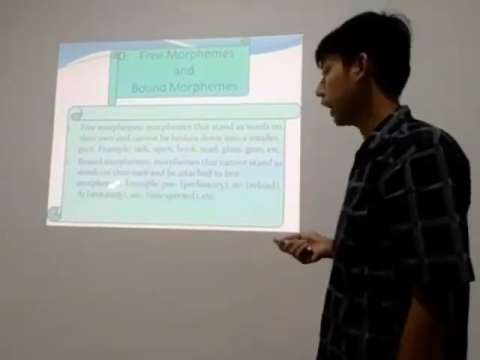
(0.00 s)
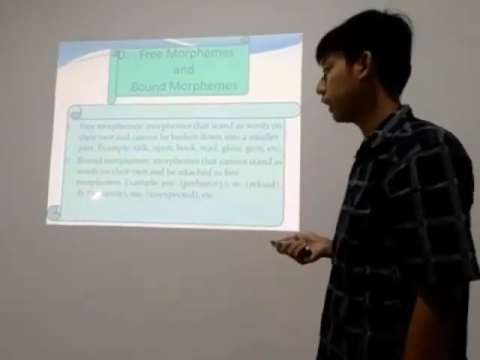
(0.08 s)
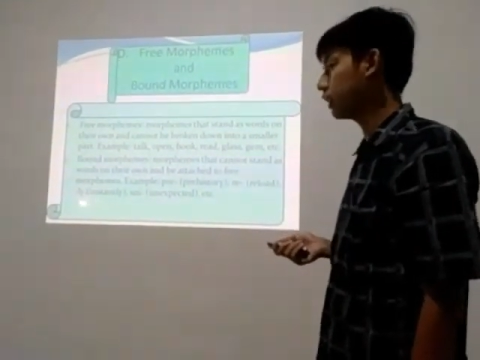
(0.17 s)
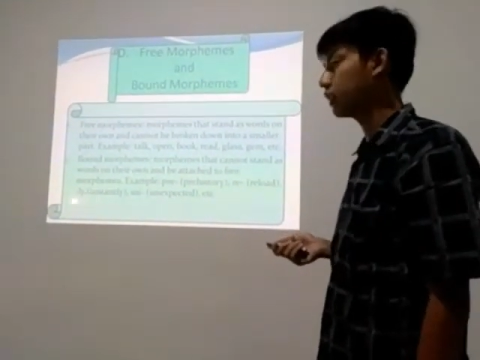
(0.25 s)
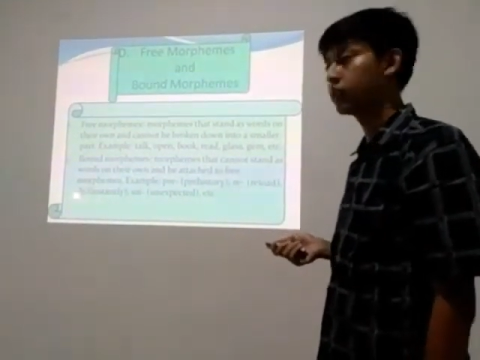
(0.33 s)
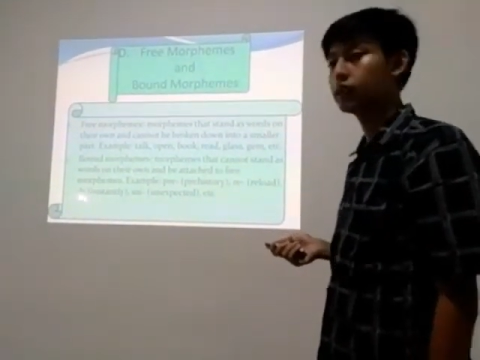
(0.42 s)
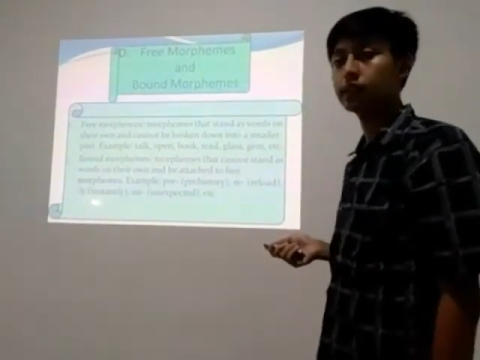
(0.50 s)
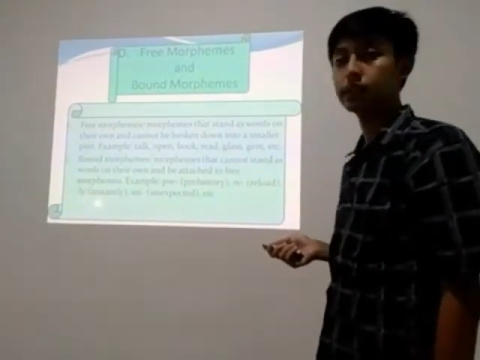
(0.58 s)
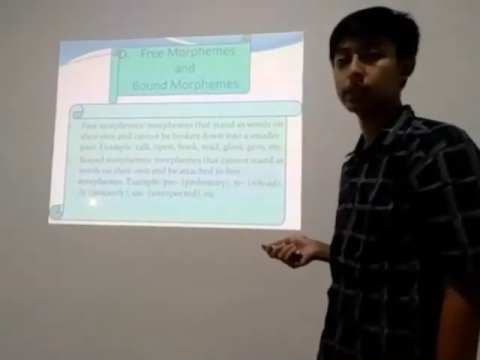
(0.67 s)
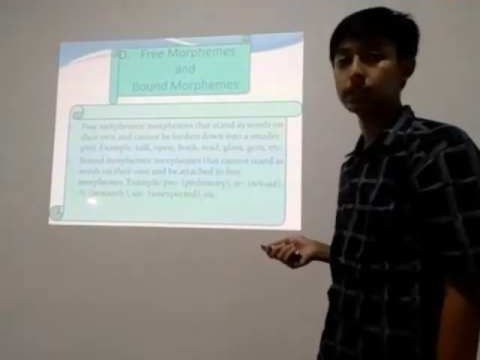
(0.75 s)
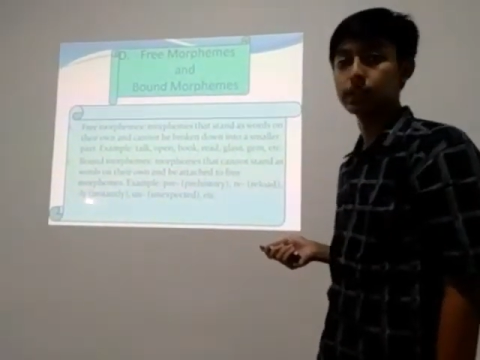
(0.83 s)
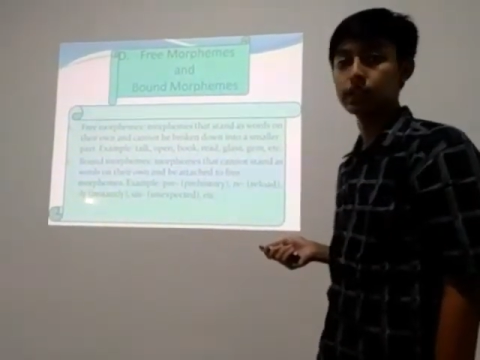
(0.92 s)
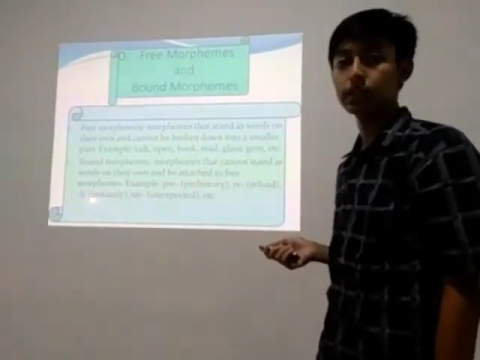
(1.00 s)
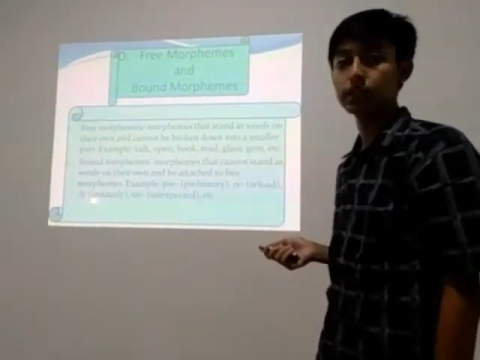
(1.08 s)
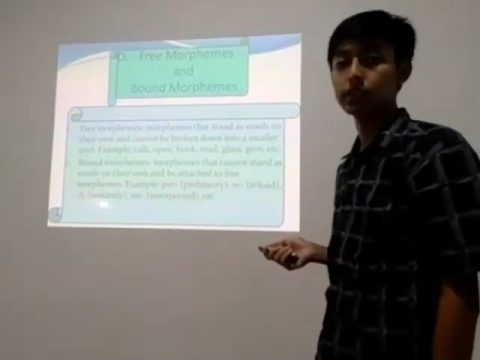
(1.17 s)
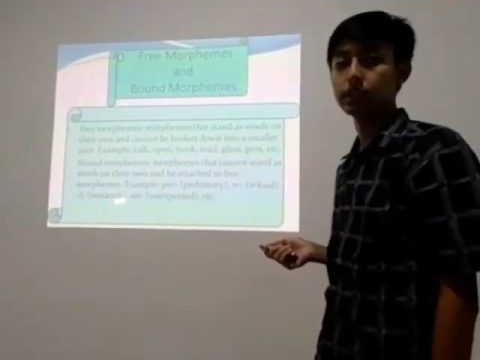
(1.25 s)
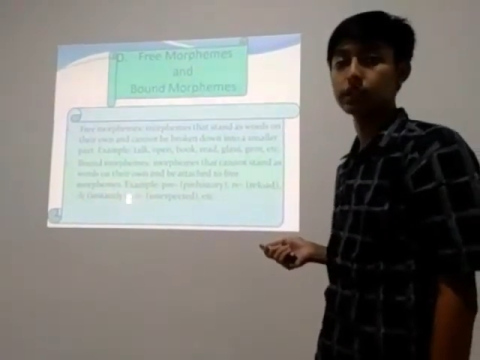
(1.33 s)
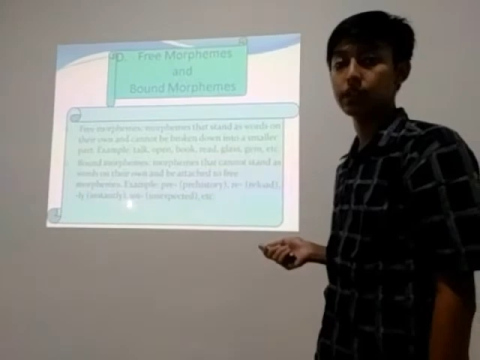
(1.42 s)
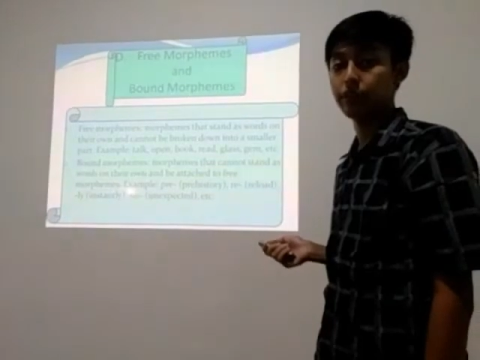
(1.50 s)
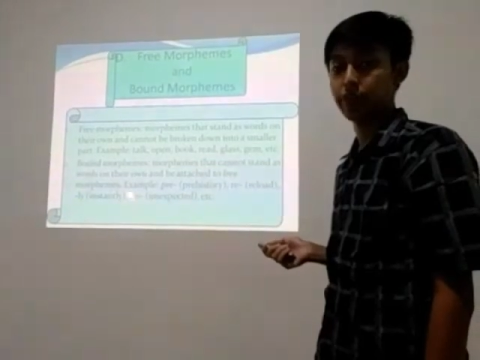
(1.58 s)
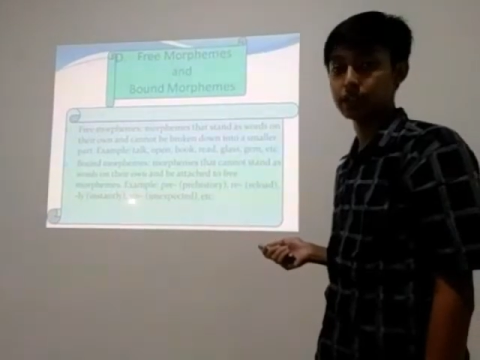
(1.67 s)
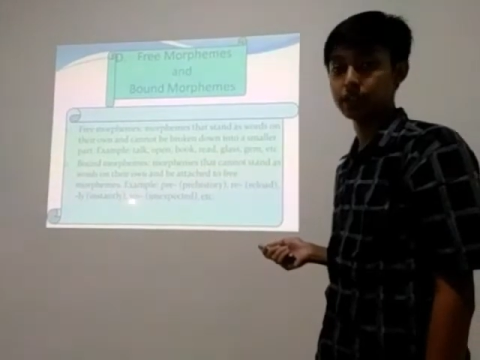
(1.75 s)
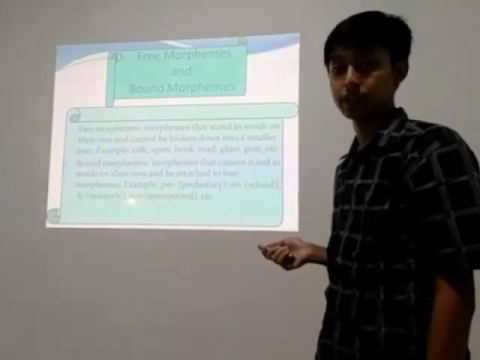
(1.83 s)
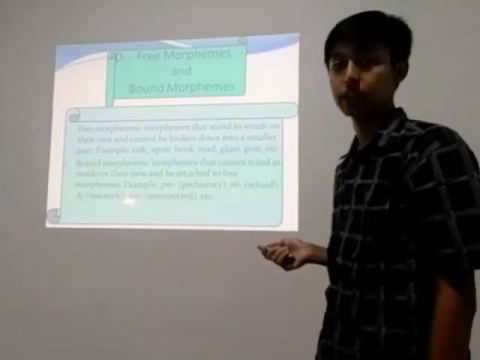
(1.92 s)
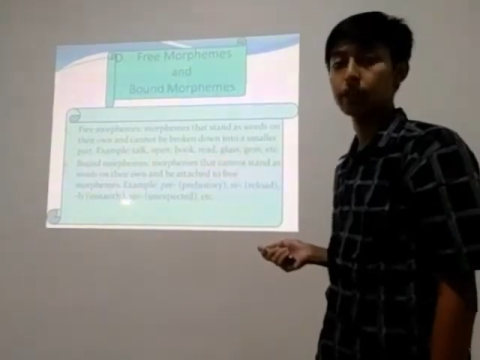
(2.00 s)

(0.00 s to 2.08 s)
and this is the suffix.